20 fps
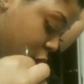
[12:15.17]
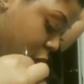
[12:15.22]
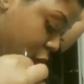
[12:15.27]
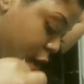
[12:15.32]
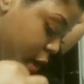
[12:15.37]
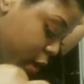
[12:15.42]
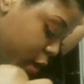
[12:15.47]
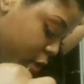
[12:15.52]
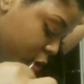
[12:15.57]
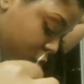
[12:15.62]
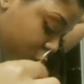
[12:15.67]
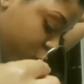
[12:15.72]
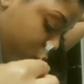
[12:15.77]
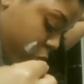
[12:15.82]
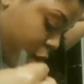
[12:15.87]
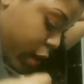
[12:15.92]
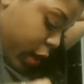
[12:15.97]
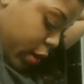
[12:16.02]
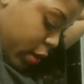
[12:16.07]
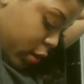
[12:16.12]
to knot it,
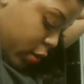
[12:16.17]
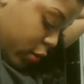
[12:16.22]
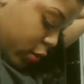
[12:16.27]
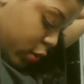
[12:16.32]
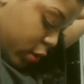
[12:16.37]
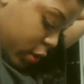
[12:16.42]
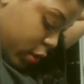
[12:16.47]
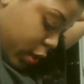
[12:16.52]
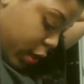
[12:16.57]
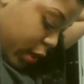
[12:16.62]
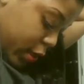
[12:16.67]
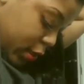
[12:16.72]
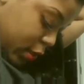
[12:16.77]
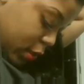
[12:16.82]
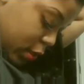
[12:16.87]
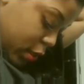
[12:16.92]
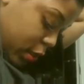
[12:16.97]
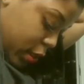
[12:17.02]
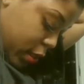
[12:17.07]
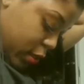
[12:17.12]
what I do is I
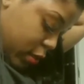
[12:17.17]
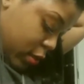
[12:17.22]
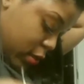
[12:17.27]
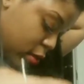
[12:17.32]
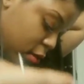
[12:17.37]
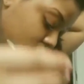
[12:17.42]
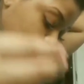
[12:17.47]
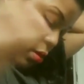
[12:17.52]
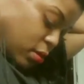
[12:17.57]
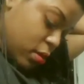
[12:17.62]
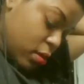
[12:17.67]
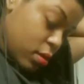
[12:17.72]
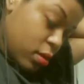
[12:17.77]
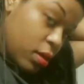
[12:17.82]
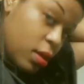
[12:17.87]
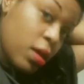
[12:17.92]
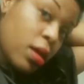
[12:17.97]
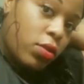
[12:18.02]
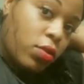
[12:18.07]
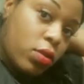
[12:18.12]
stick
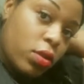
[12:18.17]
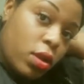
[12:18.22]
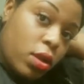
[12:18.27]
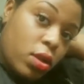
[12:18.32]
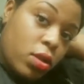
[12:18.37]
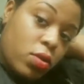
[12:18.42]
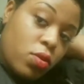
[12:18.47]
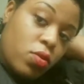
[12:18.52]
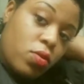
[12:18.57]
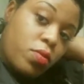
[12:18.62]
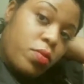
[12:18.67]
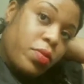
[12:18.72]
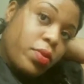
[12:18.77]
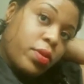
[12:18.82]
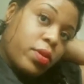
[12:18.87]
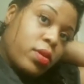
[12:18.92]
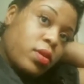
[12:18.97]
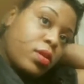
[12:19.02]
it through the loop